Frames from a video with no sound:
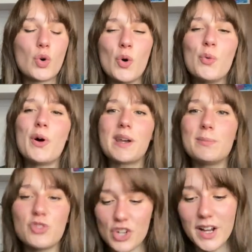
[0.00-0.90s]
what
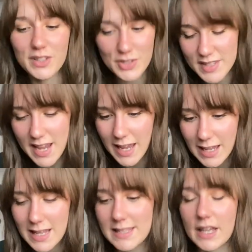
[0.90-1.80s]
I'm trying to say
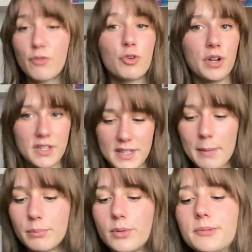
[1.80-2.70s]
is that, for
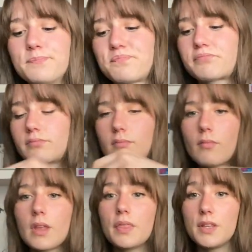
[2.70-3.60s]
example,
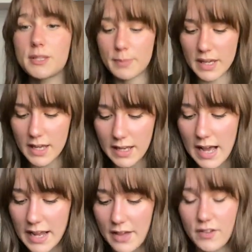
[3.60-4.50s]
this bikini
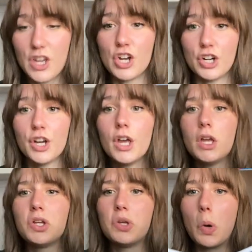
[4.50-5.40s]
I have here,
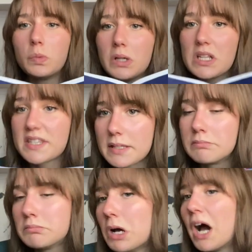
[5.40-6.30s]
you know, it's
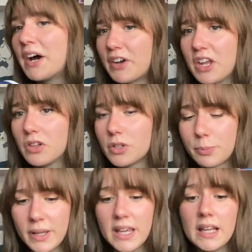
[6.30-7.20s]
a regular
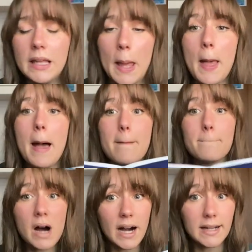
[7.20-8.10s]
bikini,
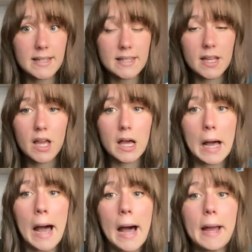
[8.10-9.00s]
but
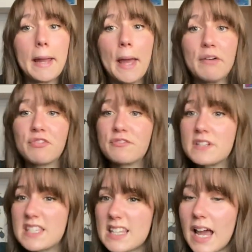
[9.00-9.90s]
I have
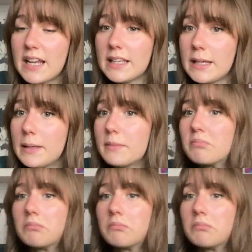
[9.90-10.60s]
slightly